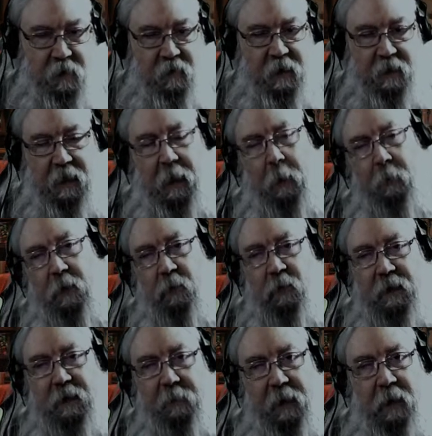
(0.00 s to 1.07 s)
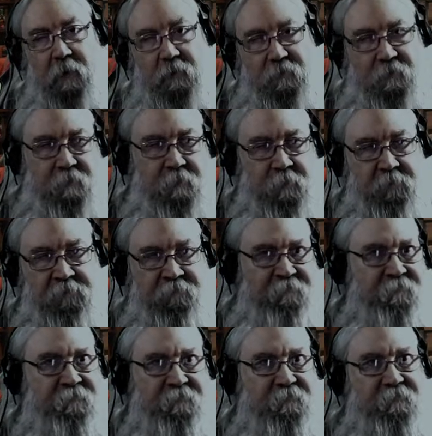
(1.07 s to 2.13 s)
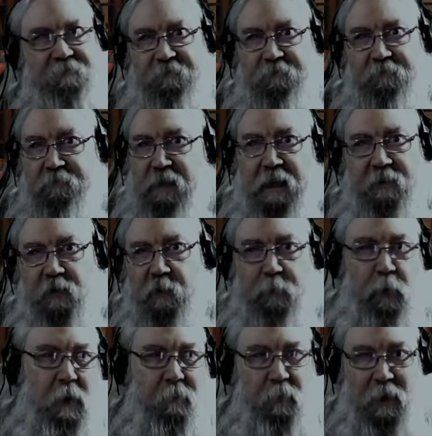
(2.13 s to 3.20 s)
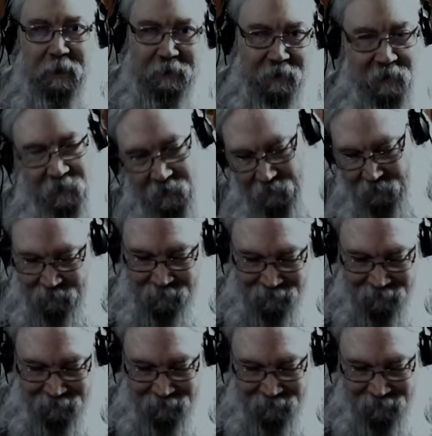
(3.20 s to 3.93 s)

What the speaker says: And they're like, I want to read about monster boyfriends.